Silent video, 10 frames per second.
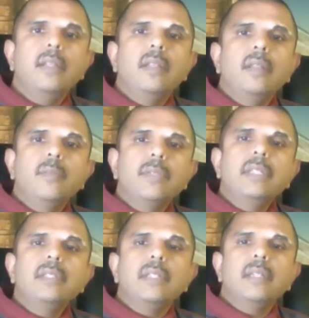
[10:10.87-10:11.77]

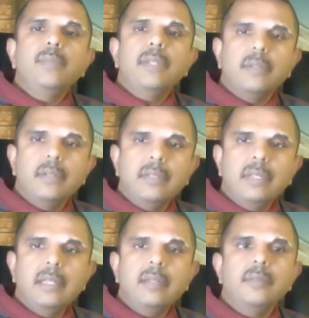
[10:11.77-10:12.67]
Machines can be a good
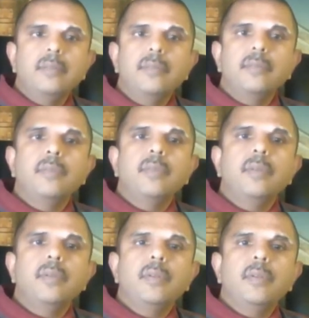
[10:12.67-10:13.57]
thing,
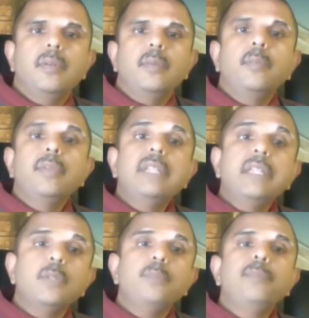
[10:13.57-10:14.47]
but they
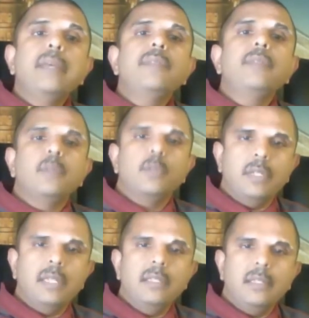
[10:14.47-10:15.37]
should benefit
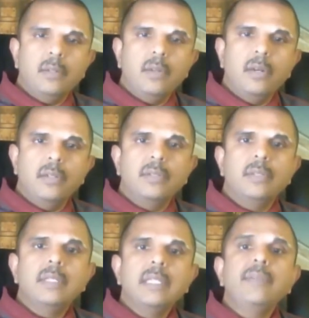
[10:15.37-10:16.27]
society at large,
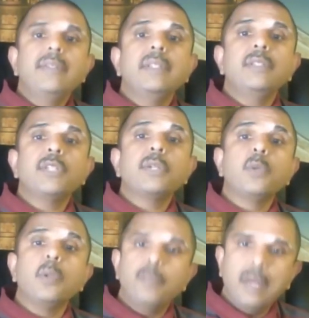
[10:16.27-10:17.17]
giving the
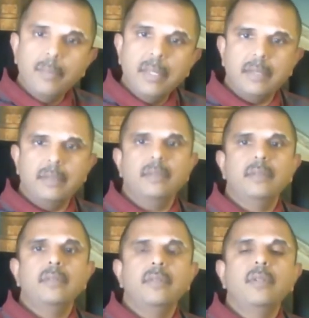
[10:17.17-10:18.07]
general public
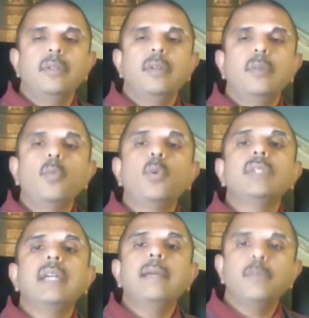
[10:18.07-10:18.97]
more
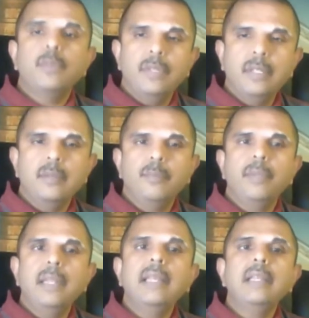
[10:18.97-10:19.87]
time to think,
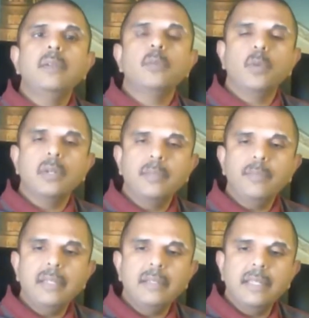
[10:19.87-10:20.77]
play, work, and
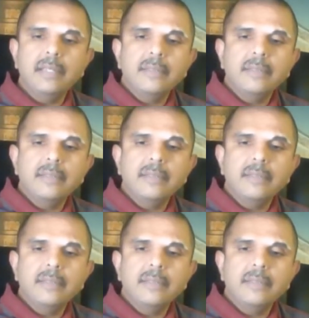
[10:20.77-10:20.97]
meditate.